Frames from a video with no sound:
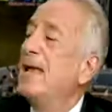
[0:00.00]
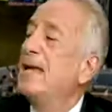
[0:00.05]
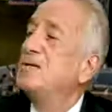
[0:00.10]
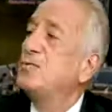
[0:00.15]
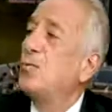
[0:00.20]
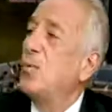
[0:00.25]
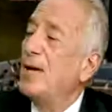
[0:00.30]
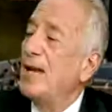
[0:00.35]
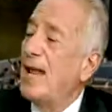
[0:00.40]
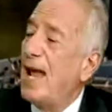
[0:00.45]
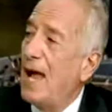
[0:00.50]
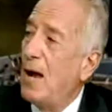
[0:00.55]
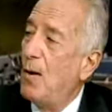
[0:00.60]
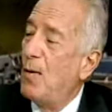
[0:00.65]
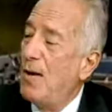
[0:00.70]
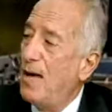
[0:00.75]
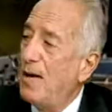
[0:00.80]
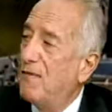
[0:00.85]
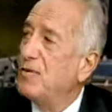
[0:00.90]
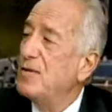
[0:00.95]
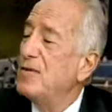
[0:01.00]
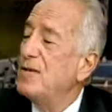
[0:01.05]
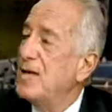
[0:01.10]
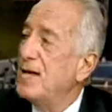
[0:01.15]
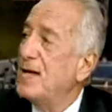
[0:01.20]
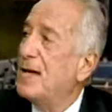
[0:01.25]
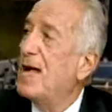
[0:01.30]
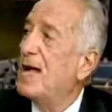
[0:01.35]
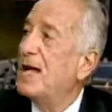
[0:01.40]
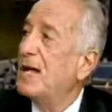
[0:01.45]
is what, however the
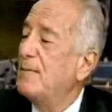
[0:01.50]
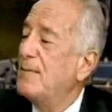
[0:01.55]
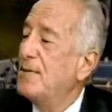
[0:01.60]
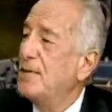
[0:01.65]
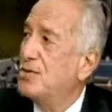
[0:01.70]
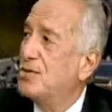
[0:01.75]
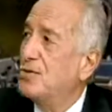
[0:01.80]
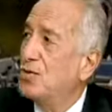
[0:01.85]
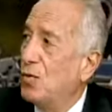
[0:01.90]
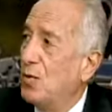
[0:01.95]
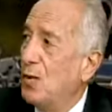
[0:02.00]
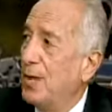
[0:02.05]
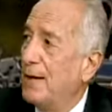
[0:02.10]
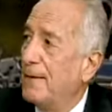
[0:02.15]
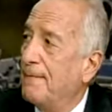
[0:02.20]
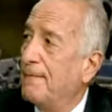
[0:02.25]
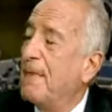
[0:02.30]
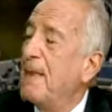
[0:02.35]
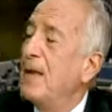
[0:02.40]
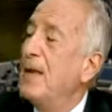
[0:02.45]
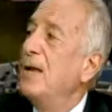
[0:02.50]
economy is doing,